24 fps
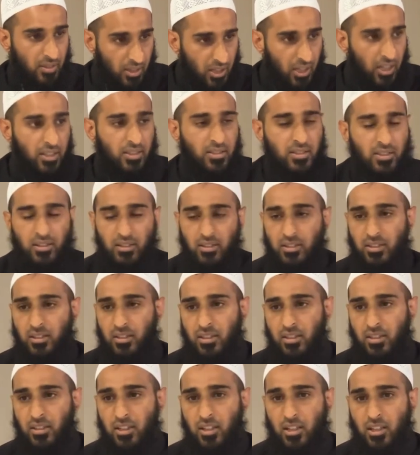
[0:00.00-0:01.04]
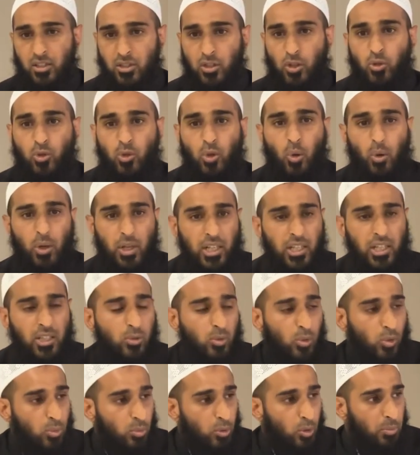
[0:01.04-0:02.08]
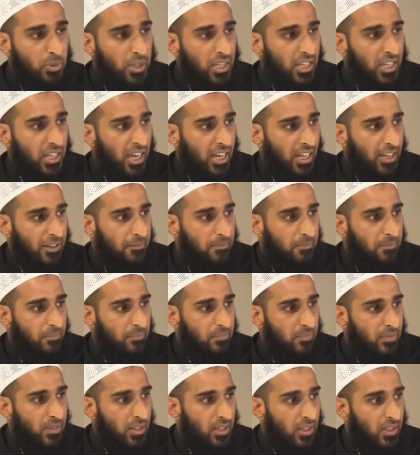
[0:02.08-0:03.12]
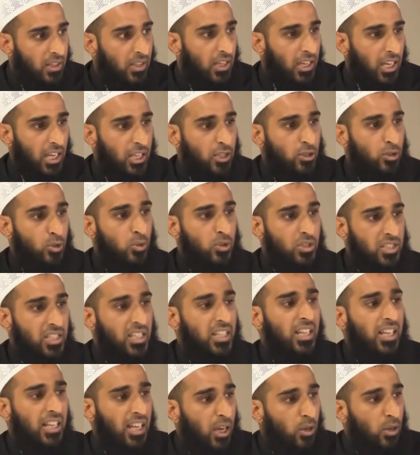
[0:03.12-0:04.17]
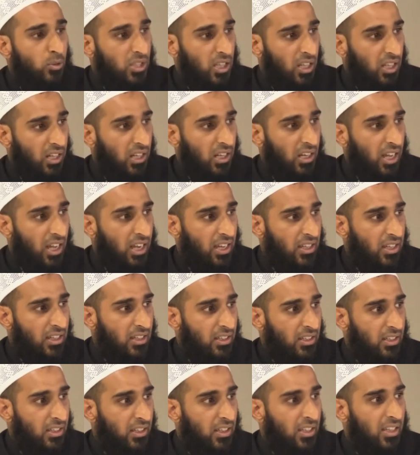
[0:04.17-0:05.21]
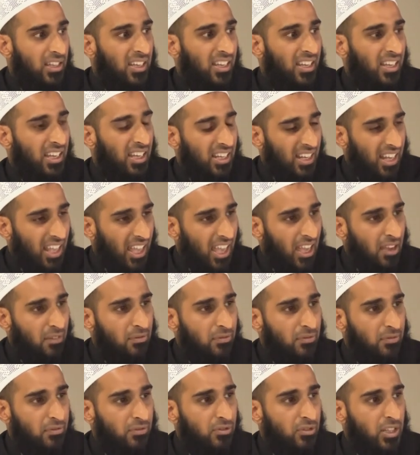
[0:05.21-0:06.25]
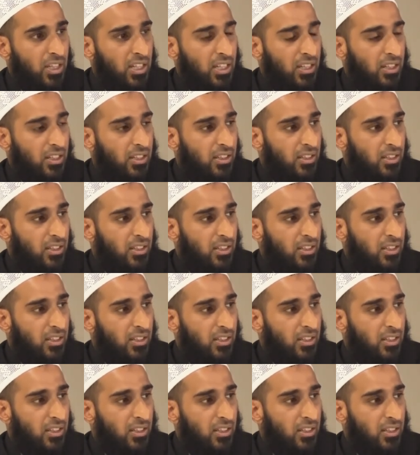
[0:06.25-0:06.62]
Ahsant. So Tawheed al-Rububiyyah is to single out to Allah in every